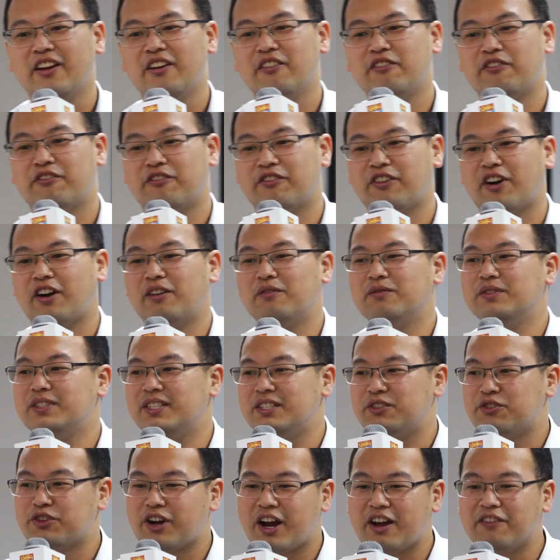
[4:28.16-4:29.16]
from the
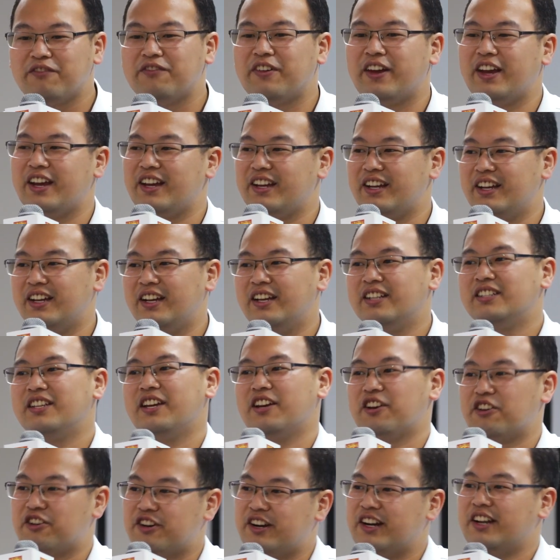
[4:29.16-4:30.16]
traffic? They
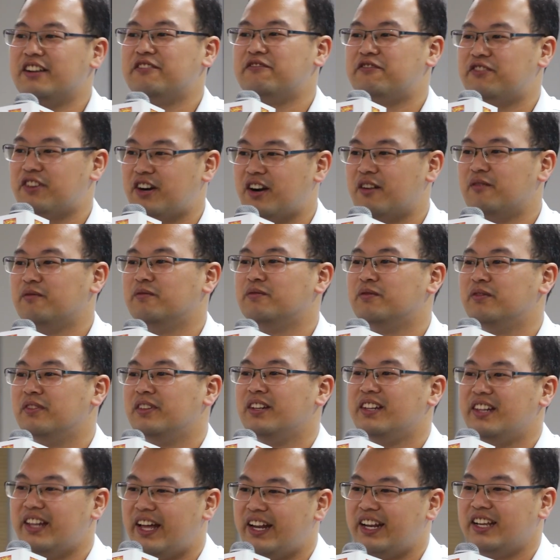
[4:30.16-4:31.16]
earn from
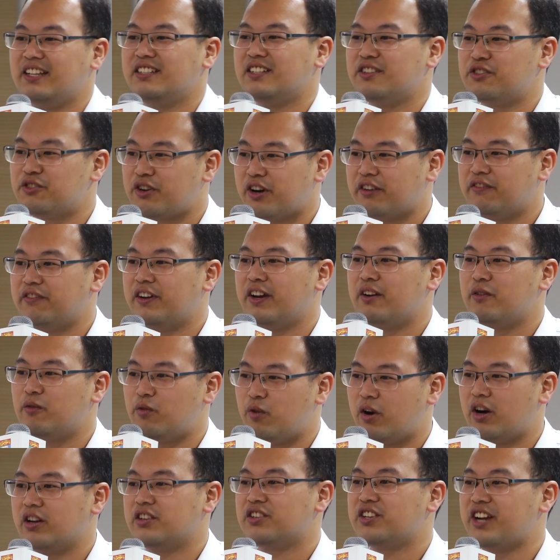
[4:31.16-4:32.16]
letting the traffic
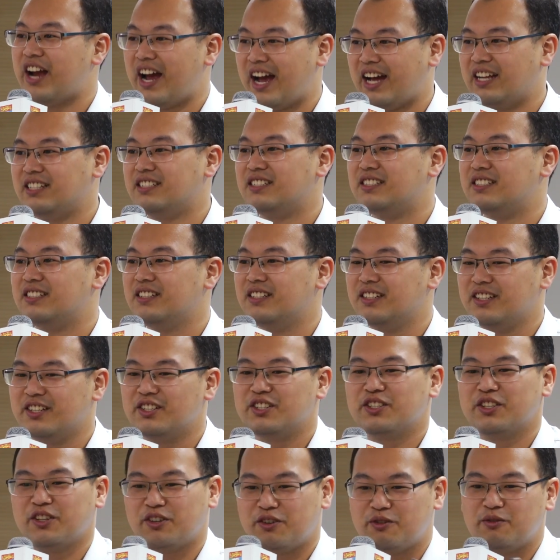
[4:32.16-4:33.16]
watch ads.
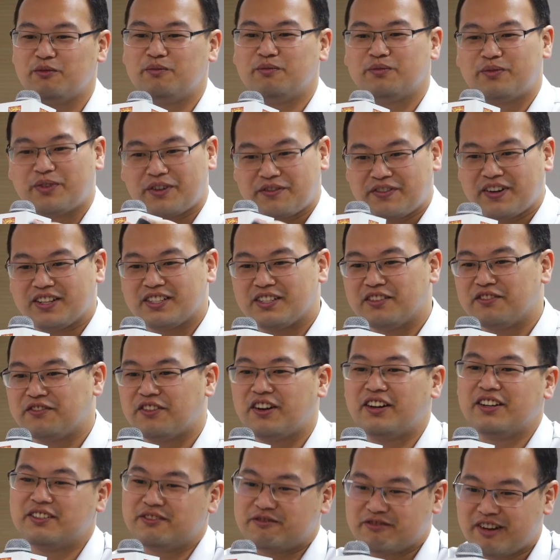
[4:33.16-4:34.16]
So Professor
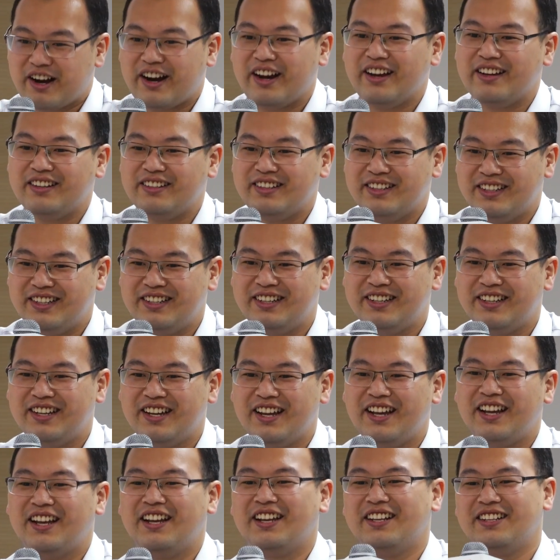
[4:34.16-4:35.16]
Fang is right.
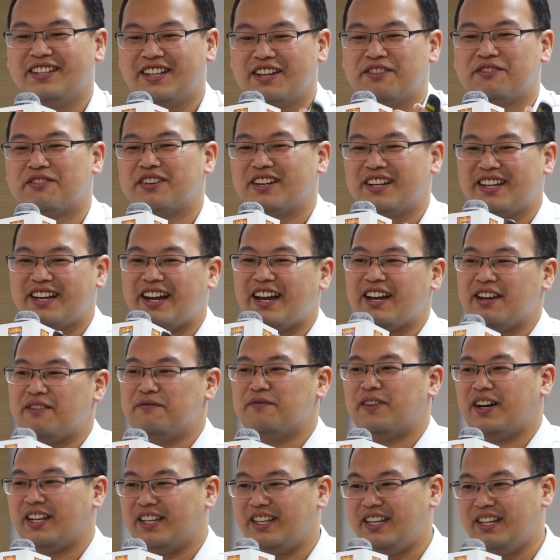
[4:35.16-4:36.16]
They were getting
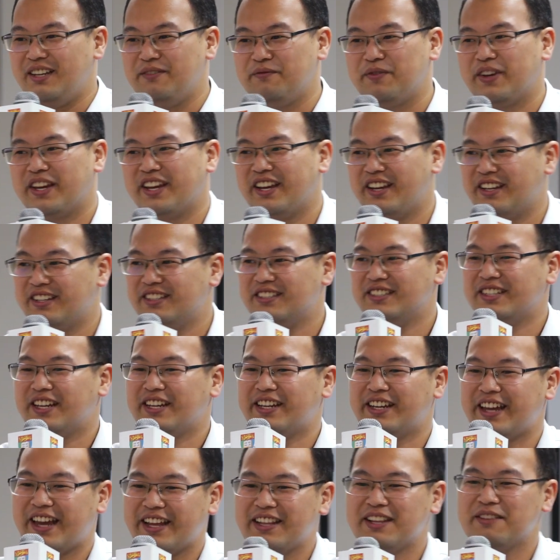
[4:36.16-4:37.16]
money because
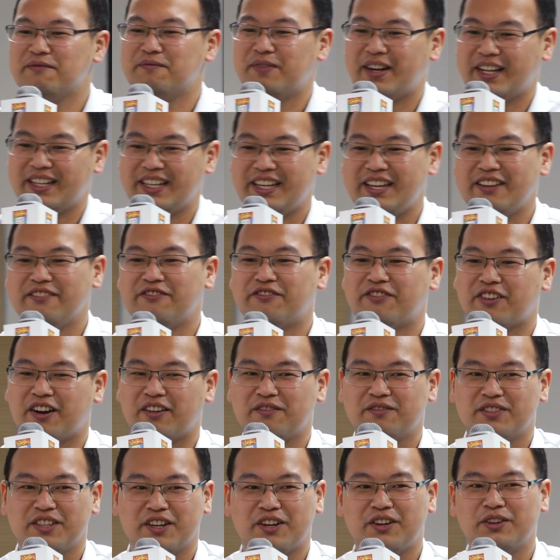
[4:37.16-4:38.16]
they get the money
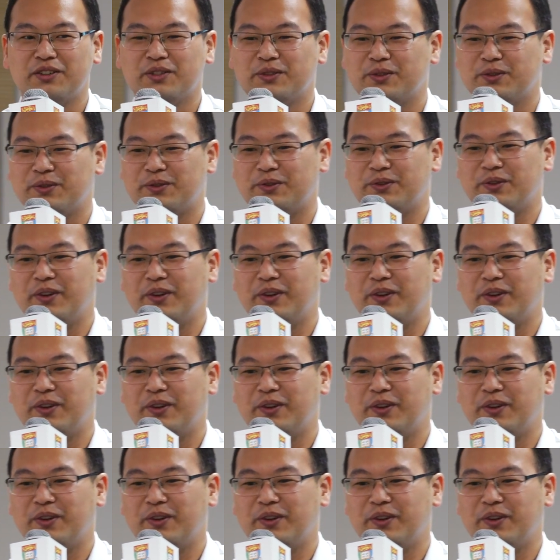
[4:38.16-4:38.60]
from those